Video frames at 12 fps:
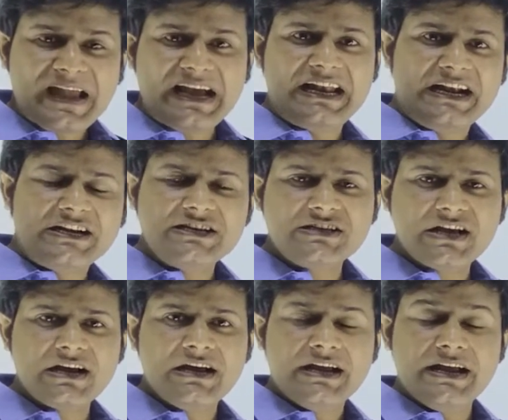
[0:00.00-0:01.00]
It is
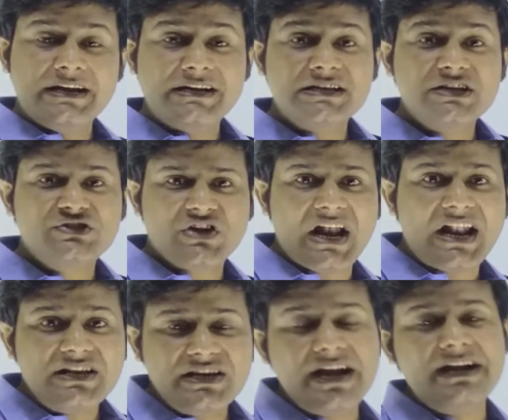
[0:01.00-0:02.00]
a
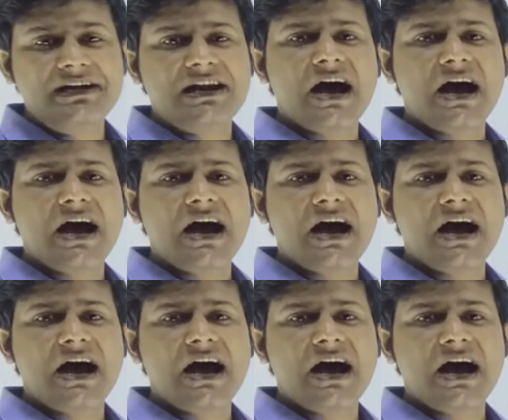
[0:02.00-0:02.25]
challenging